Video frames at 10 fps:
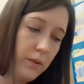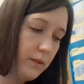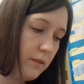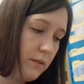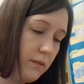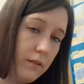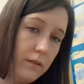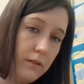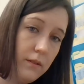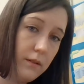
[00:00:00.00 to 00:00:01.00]
it's
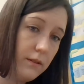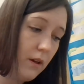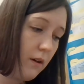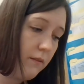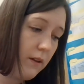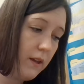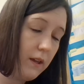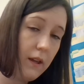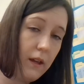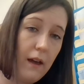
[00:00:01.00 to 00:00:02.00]

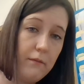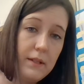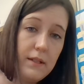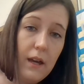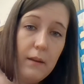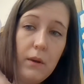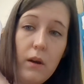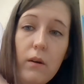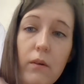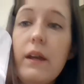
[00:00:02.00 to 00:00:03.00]
dissolving. I have my time
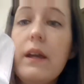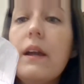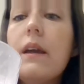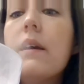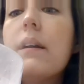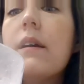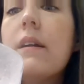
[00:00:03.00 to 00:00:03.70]
going.